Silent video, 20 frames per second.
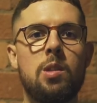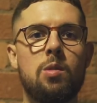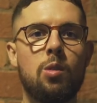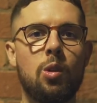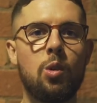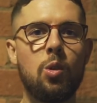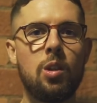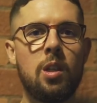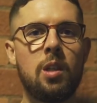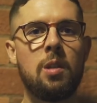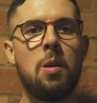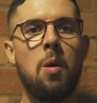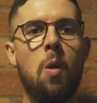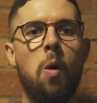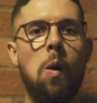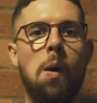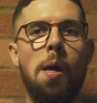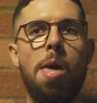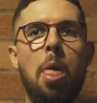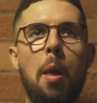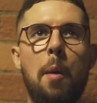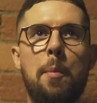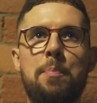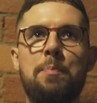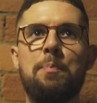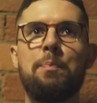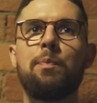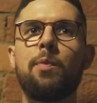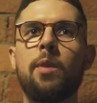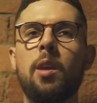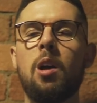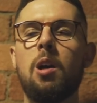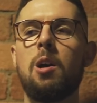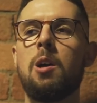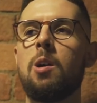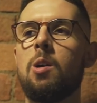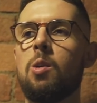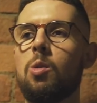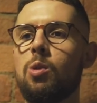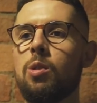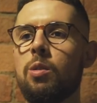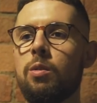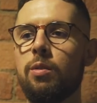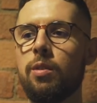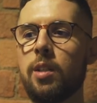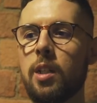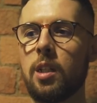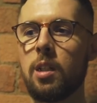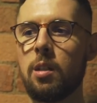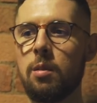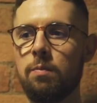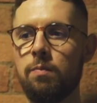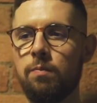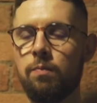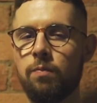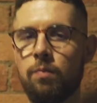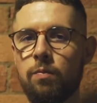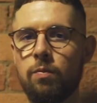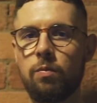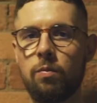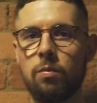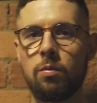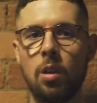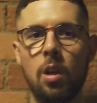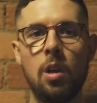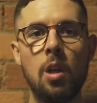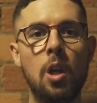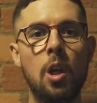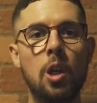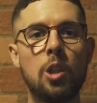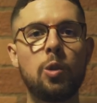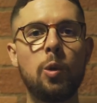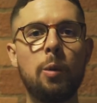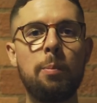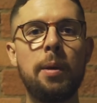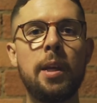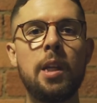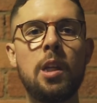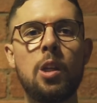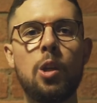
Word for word: is it recording? Yeah. Uh, something. So we've been